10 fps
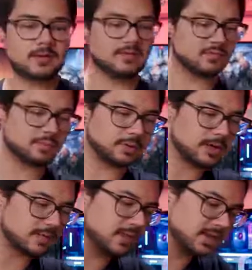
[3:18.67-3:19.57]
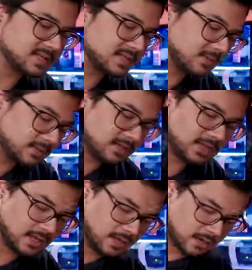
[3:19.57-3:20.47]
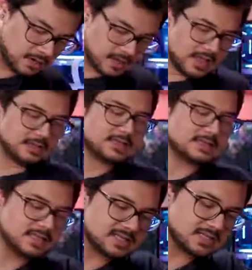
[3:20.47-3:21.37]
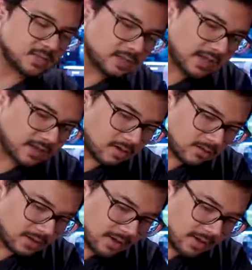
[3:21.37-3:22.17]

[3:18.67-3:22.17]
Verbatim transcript: we can even plug him in and see what the LEDs look like all lit